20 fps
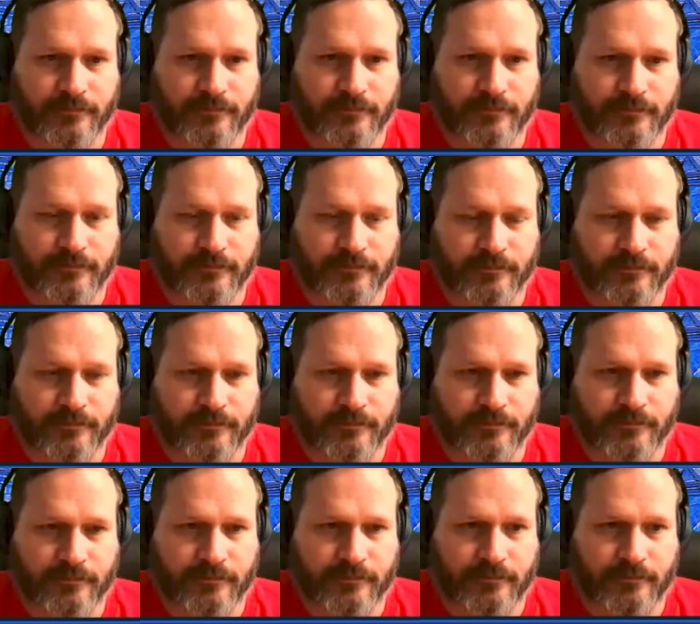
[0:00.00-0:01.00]

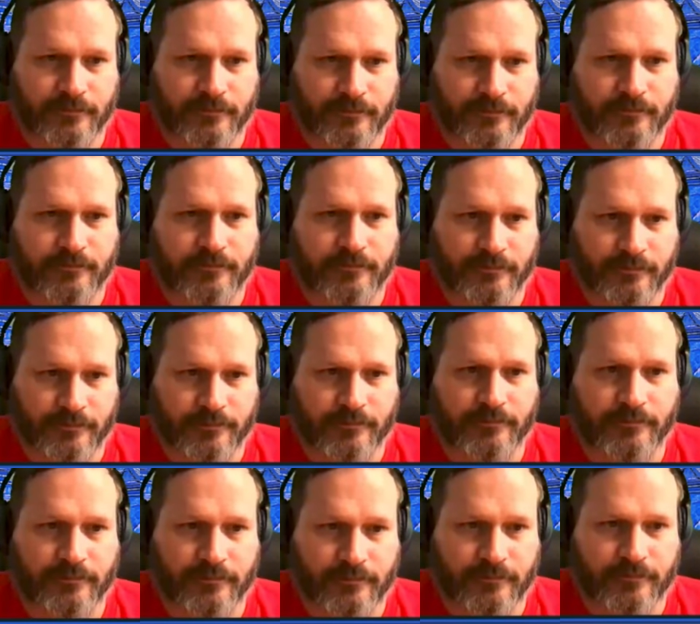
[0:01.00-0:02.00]

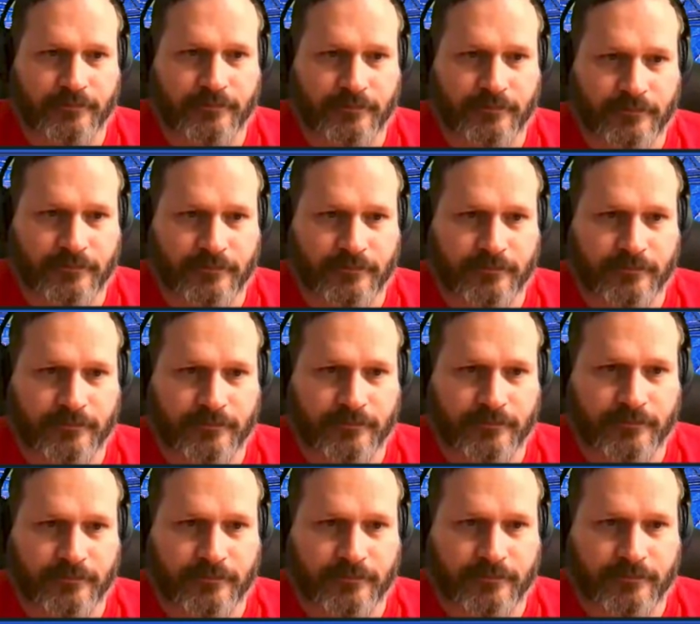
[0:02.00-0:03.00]

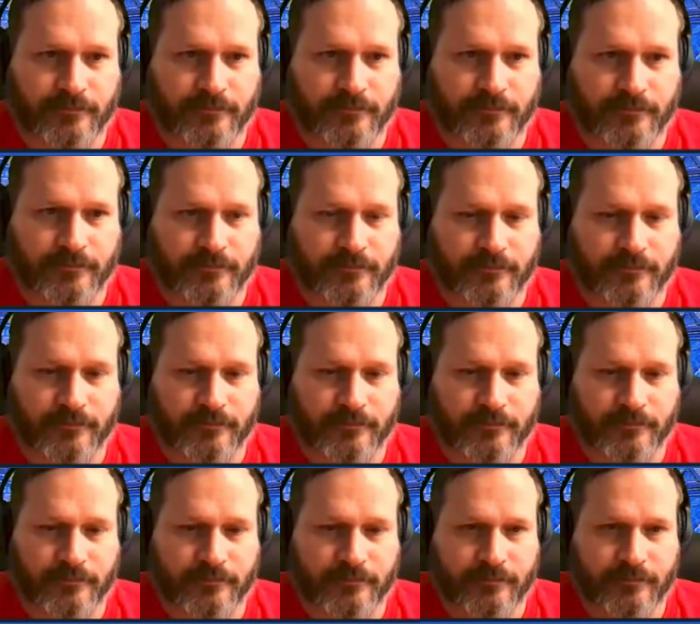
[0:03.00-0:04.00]

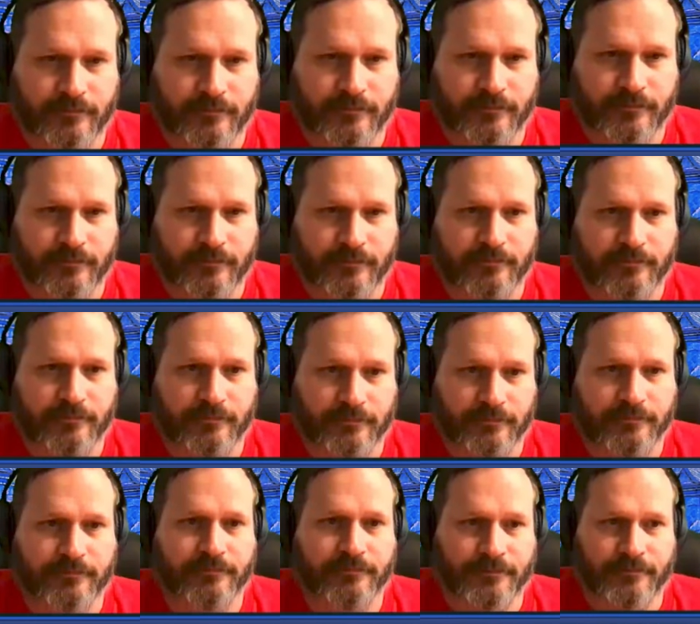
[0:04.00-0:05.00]

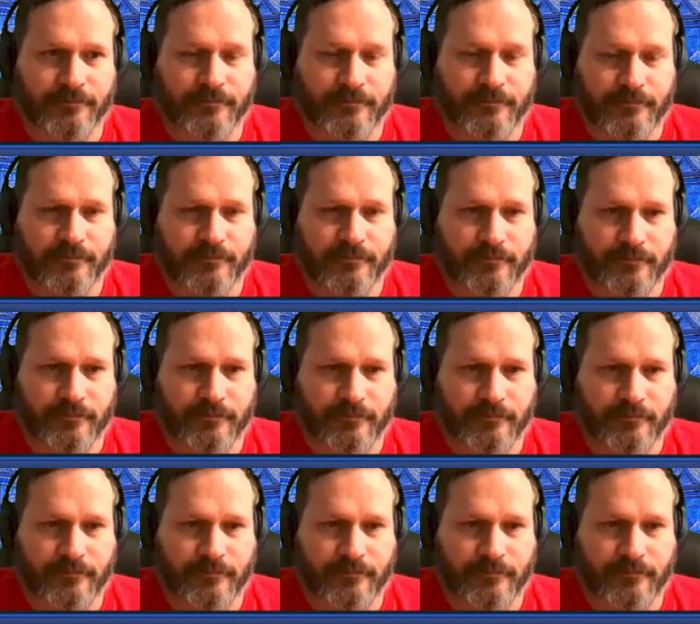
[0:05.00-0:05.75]
(not speaking)